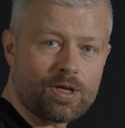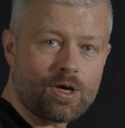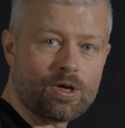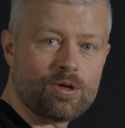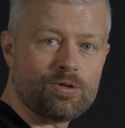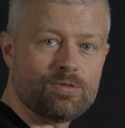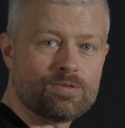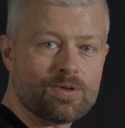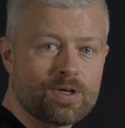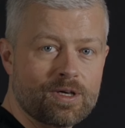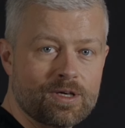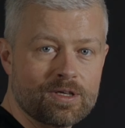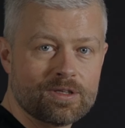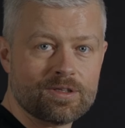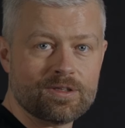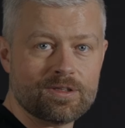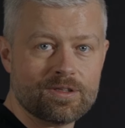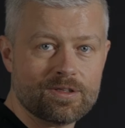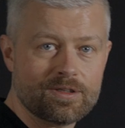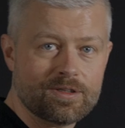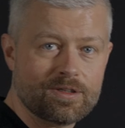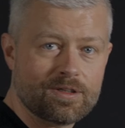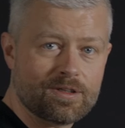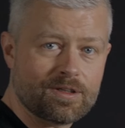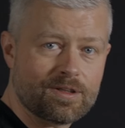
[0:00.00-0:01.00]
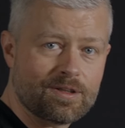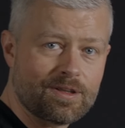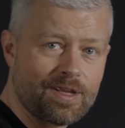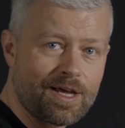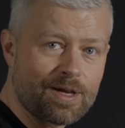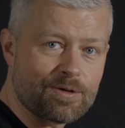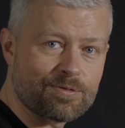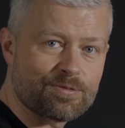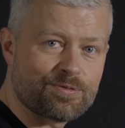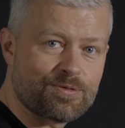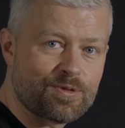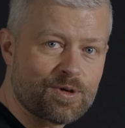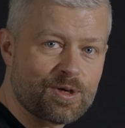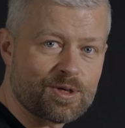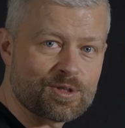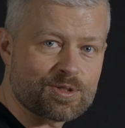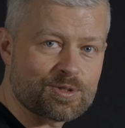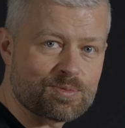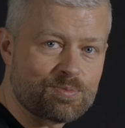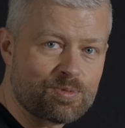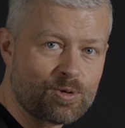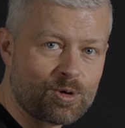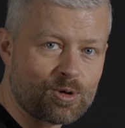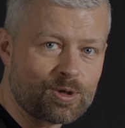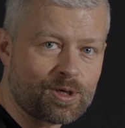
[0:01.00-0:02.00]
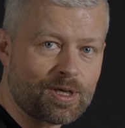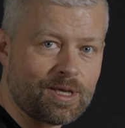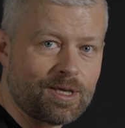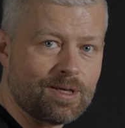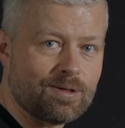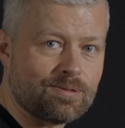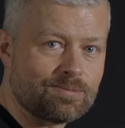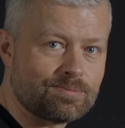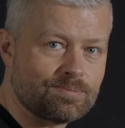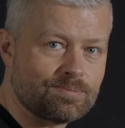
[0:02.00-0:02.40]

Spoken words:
over that first sprocket.